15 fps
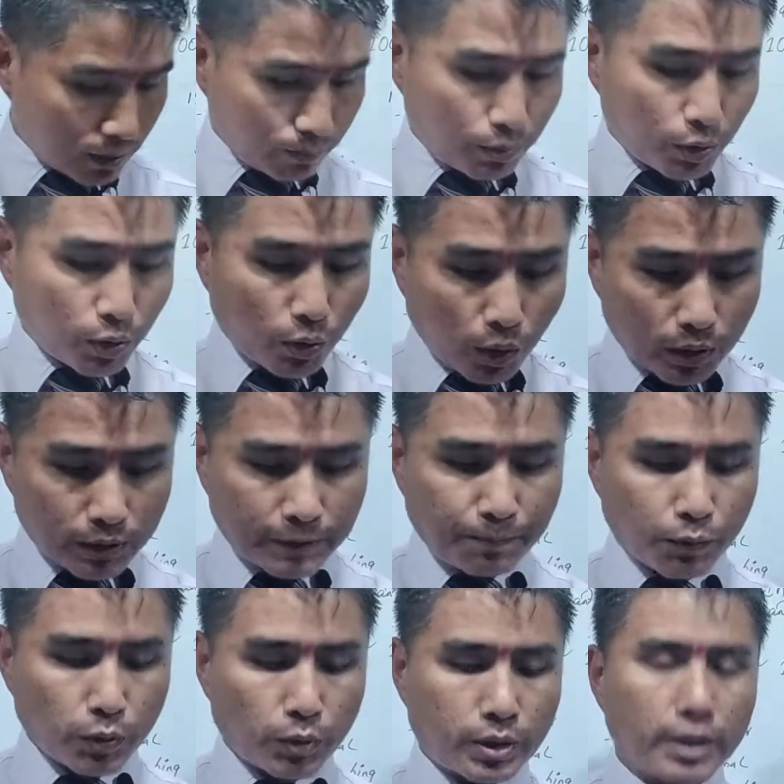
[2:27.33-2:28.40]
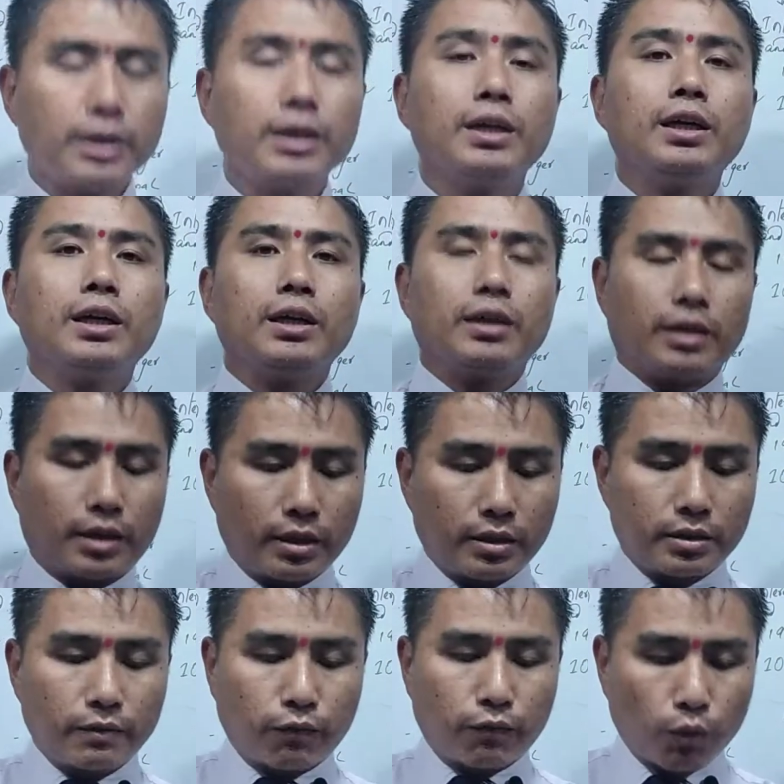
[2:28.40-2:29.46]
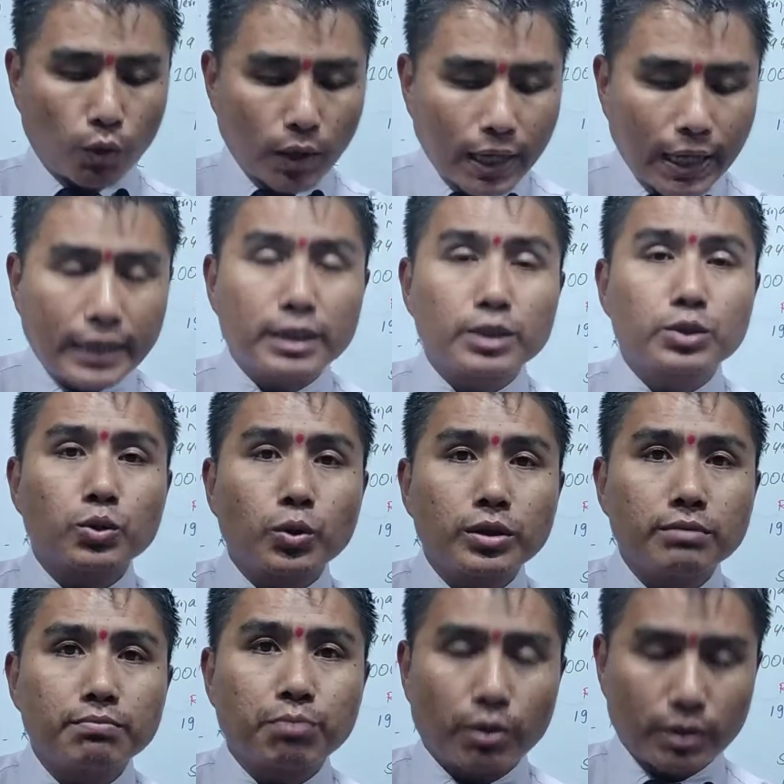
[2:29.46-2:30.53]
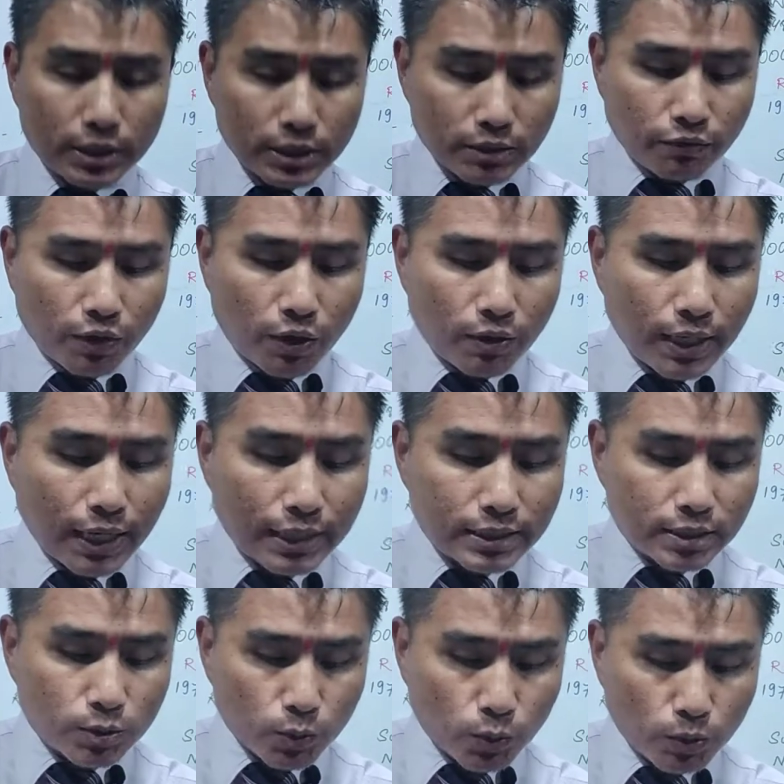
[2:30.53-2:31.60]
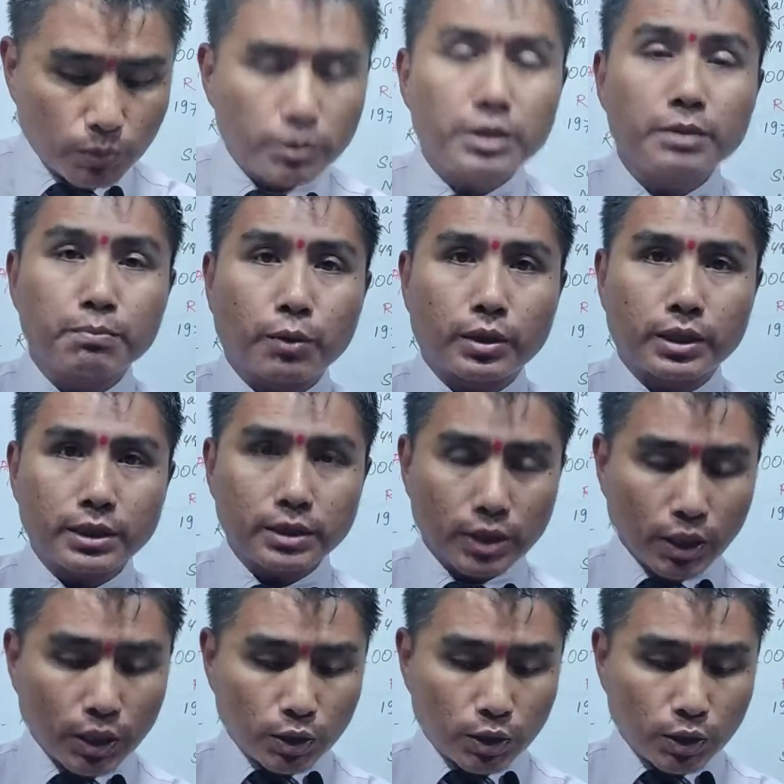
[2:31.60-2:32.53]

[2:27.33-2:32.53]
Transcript: Because, okay, the flora had its own importance, fauna has its own importance.